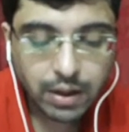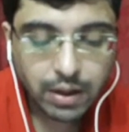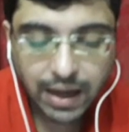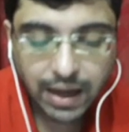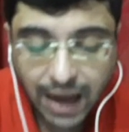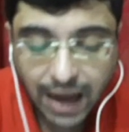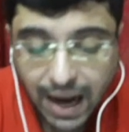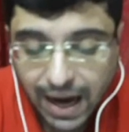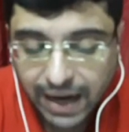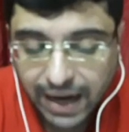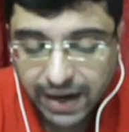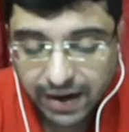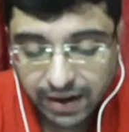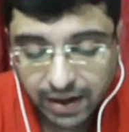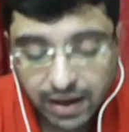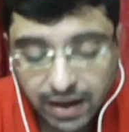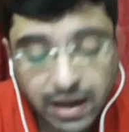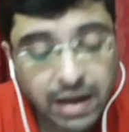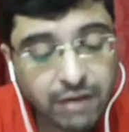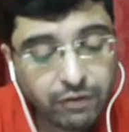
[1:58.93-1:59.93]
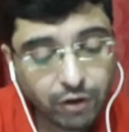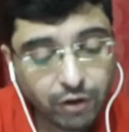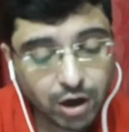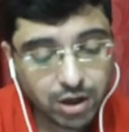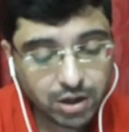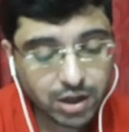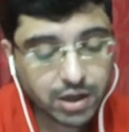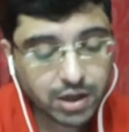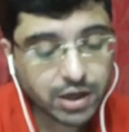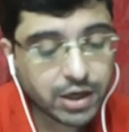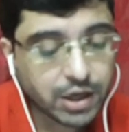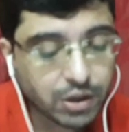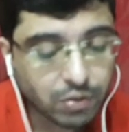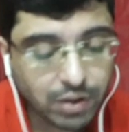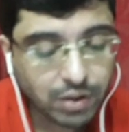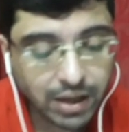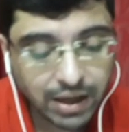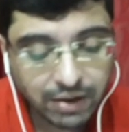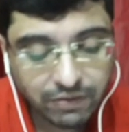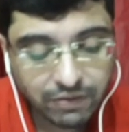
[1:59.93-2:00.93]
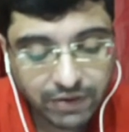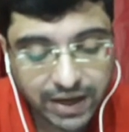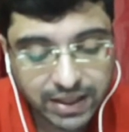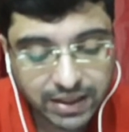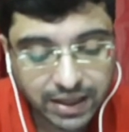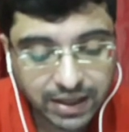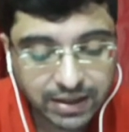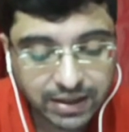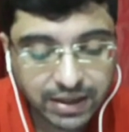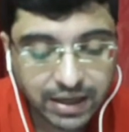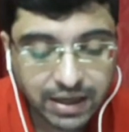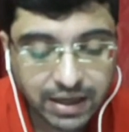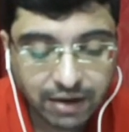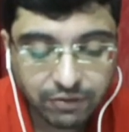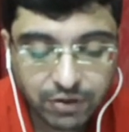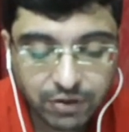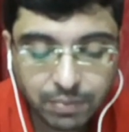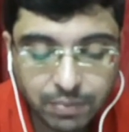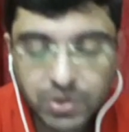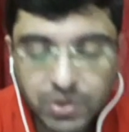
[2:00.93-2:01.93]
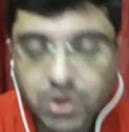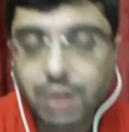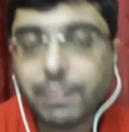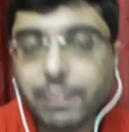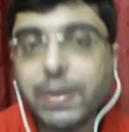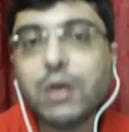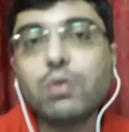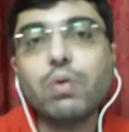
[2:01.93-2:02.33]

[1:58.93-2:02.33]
And if alternatively, if I think that after bishop into